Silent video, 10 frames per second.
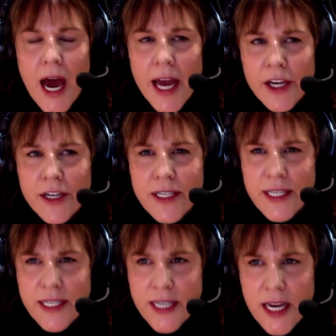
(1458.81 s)
I could
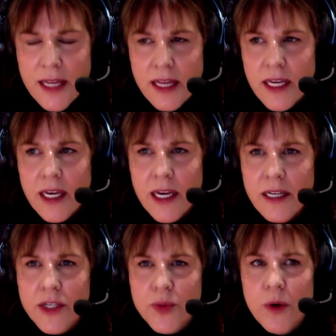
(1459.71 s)
see that the
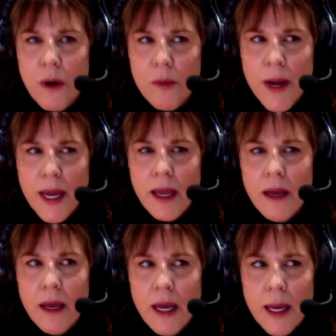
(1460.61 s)
kids were already
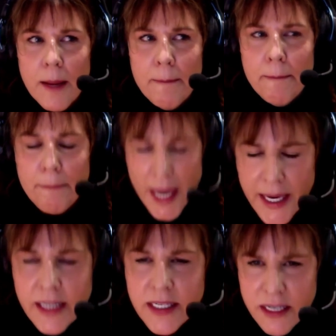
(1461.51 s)

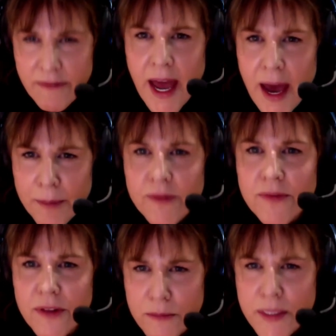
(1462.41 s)
making stuff happen
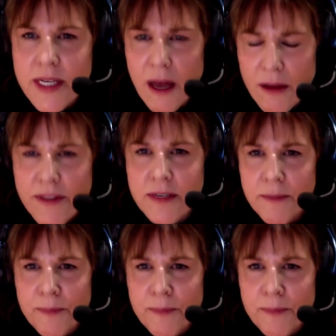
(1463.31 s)
for themselves,